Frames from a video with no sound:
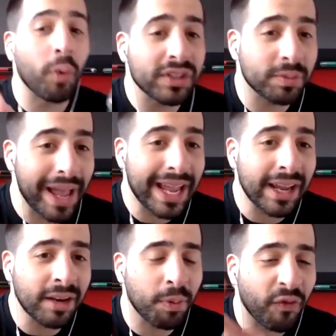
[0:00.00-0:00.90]
was
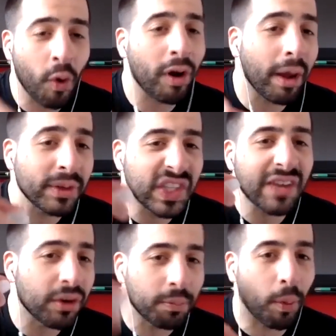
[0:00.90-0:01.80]
made before I was
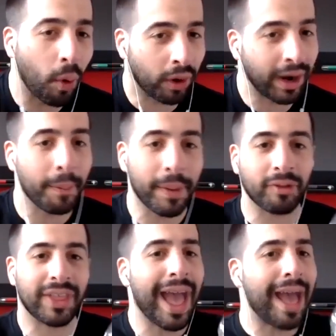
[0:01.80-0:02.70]
even born. How
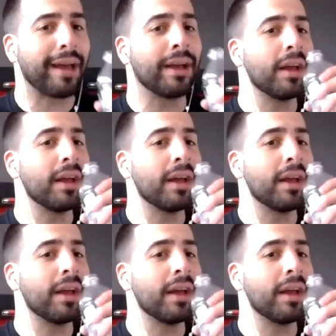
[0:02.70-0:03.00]
about that?